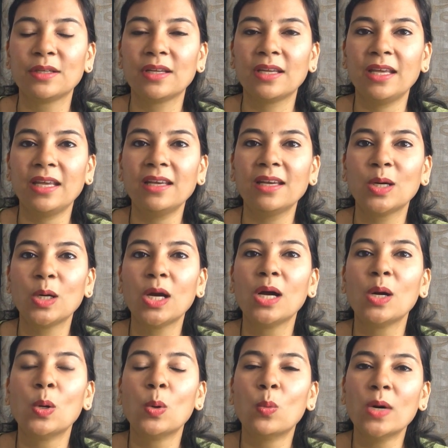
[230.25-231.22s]
Okay.
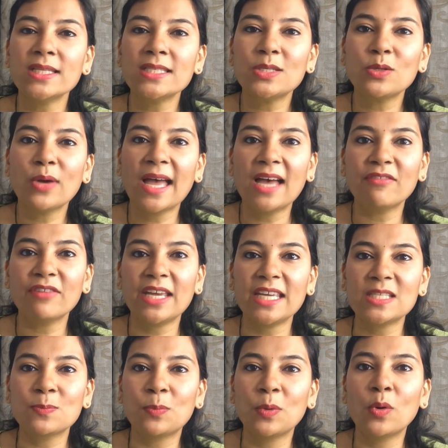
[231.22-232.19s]
Once you have
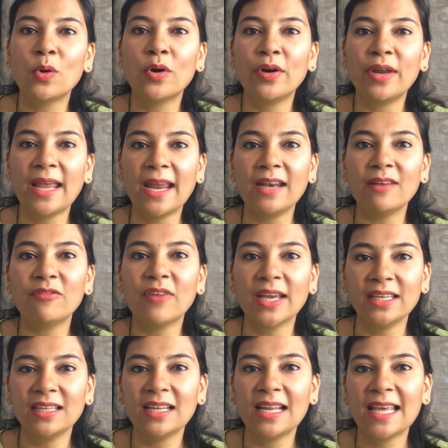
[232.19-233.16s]
explored and
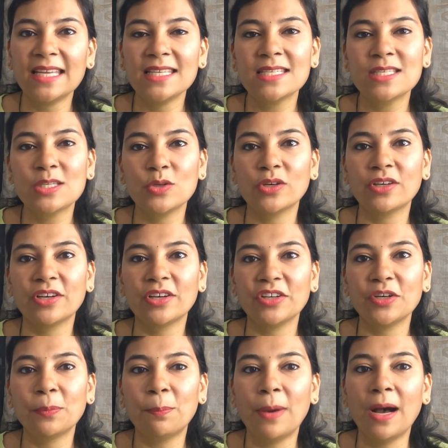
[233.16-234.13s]
finalized your
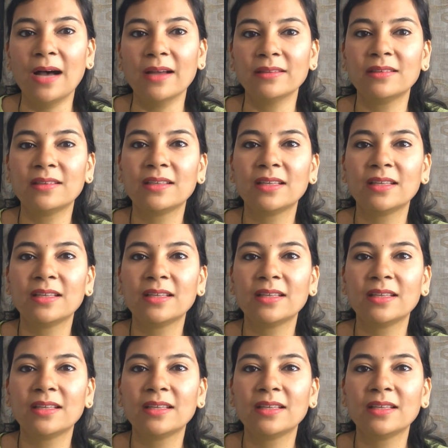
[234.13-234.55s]
career path,